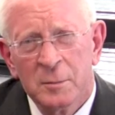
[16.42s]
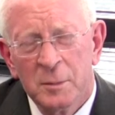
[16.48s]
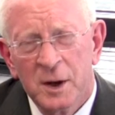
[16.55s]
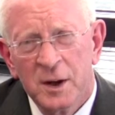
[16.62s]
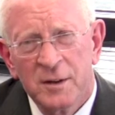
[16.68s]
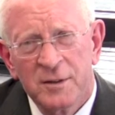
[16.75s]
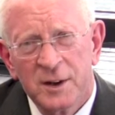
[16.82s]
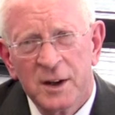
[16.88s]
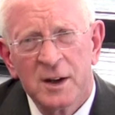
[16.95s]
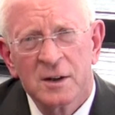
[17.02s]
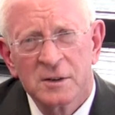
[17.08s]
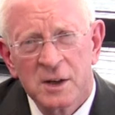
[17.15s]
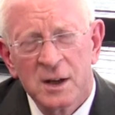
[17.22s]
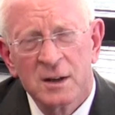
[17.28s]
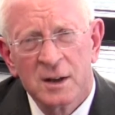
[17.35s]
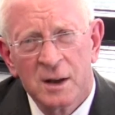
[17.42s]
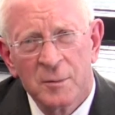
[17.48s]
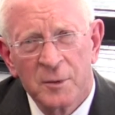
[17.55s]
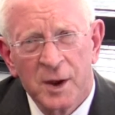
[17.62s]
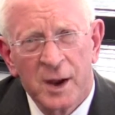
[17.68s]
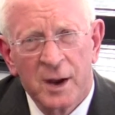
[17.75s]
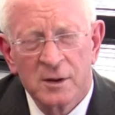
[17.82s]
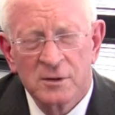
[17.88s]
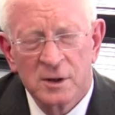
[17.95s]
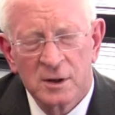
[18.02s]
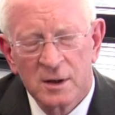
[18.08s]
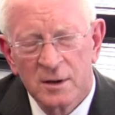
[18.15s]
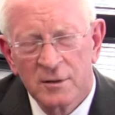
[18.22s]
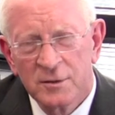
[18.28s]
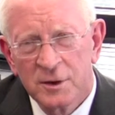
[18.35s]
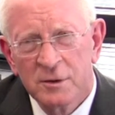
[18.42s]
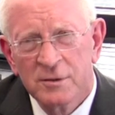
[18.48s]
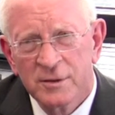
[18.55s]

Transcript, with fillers: But if it is income tax, and if you